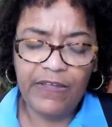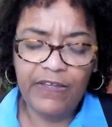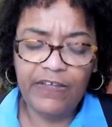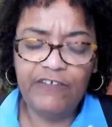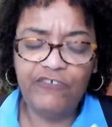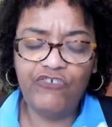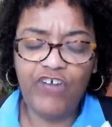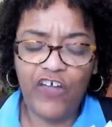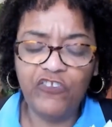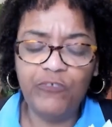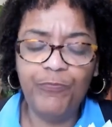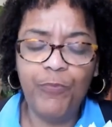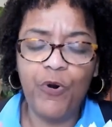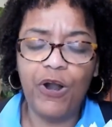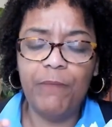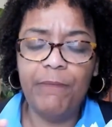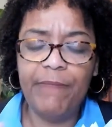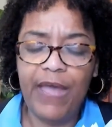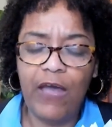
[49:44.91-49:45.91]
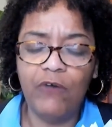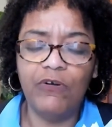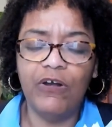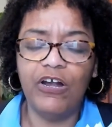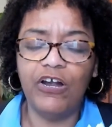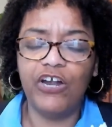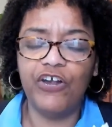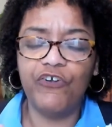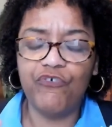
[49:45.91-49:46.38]
his child support amount
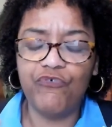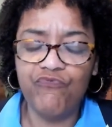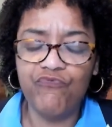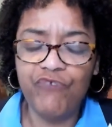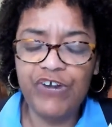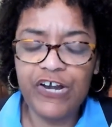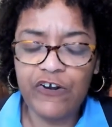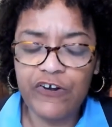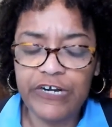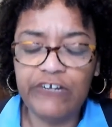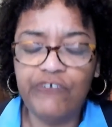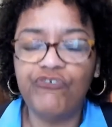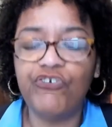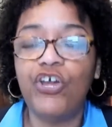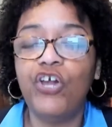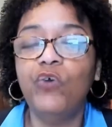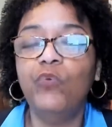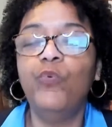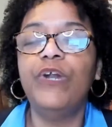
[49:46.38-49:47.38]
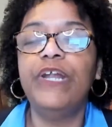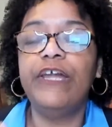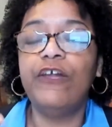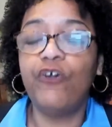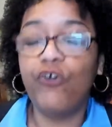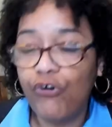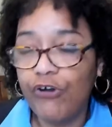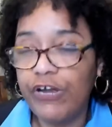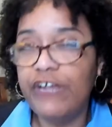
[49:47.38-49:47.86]
arrearage would
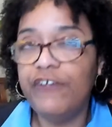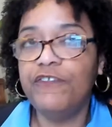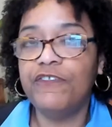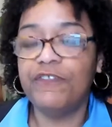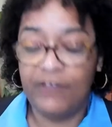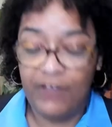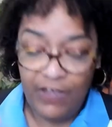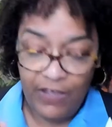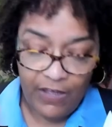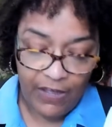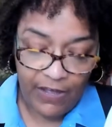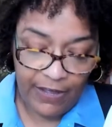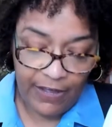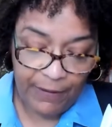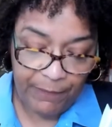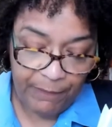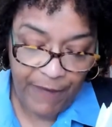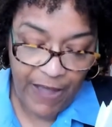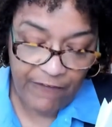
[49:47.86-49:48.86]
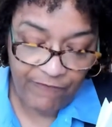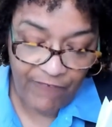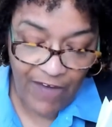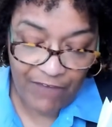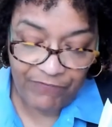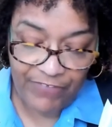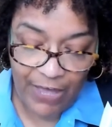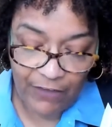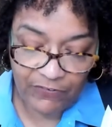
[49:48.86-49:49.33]
increase um, by
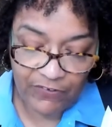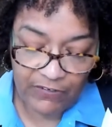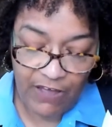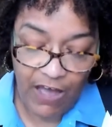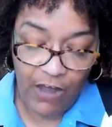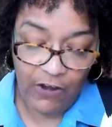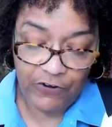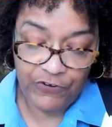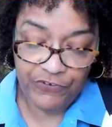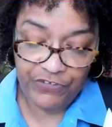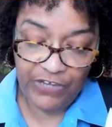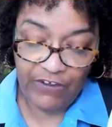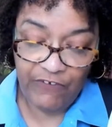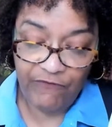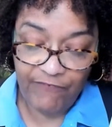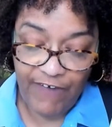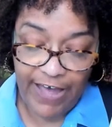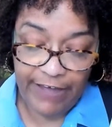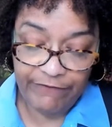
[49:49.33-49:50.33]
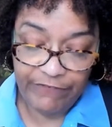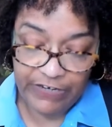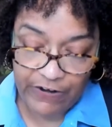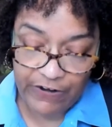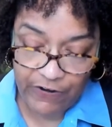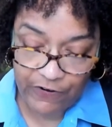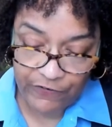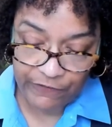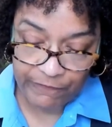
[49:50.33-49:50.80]
five thousand dollars in five
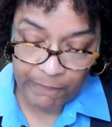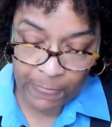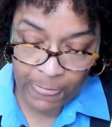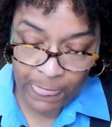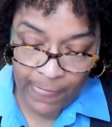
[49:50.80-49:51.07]
years.